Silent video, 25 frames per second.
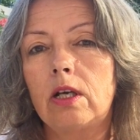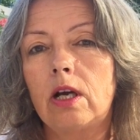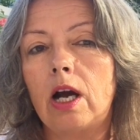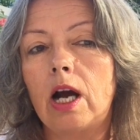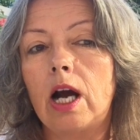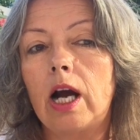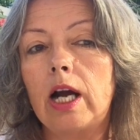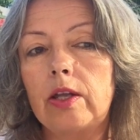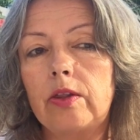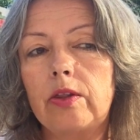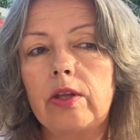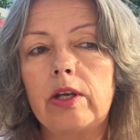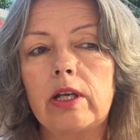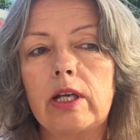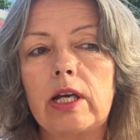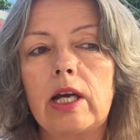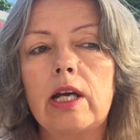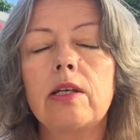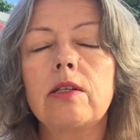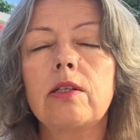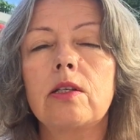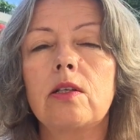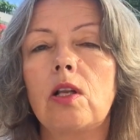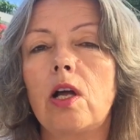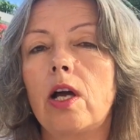I think
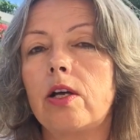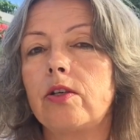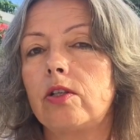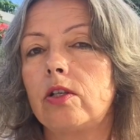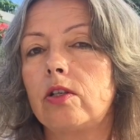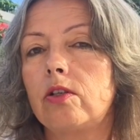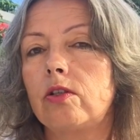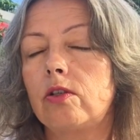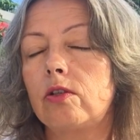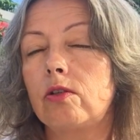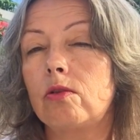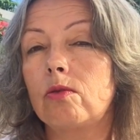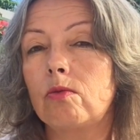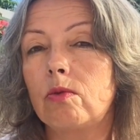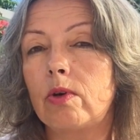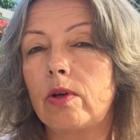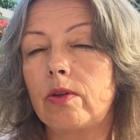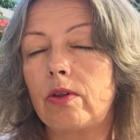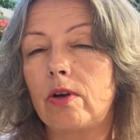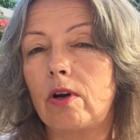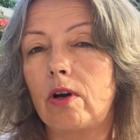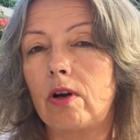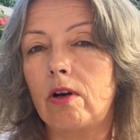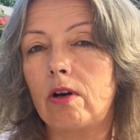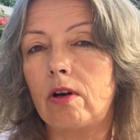has a lot to do
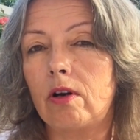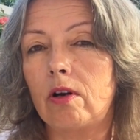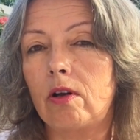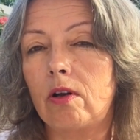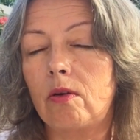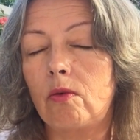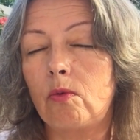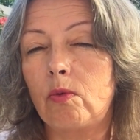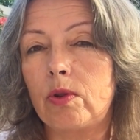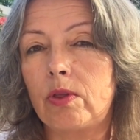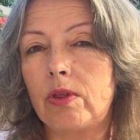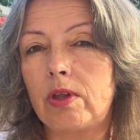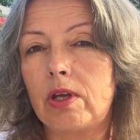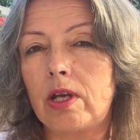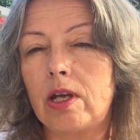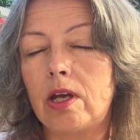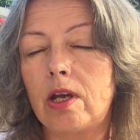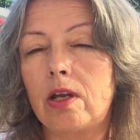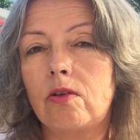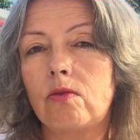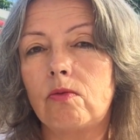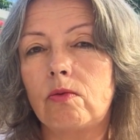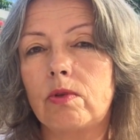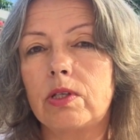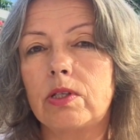with our with the
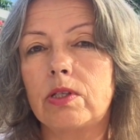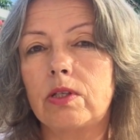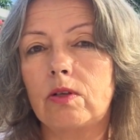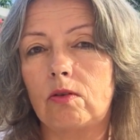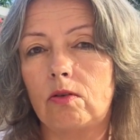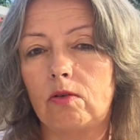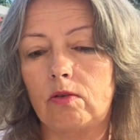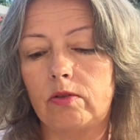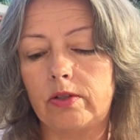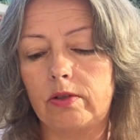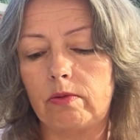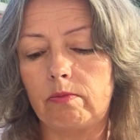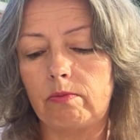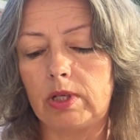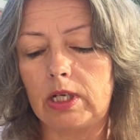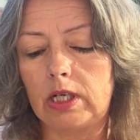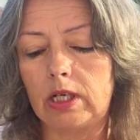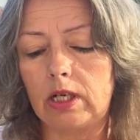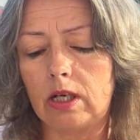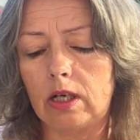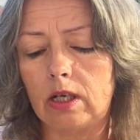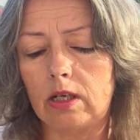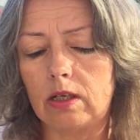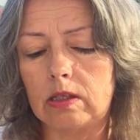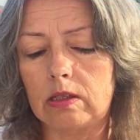end result
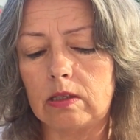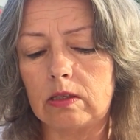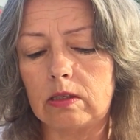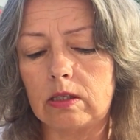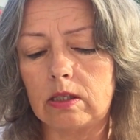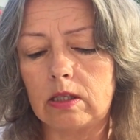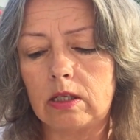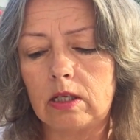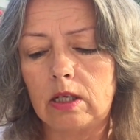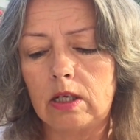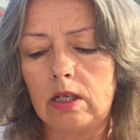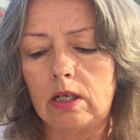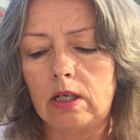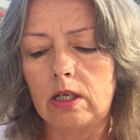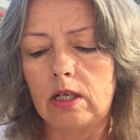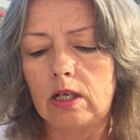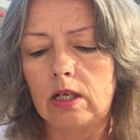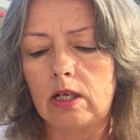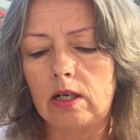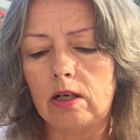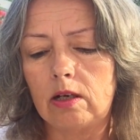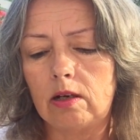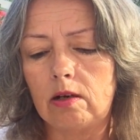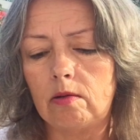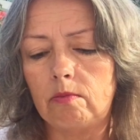because
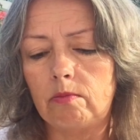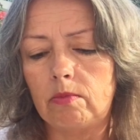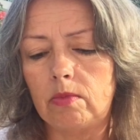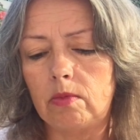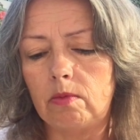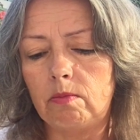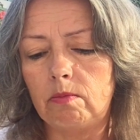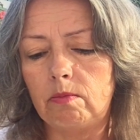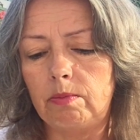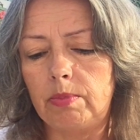um,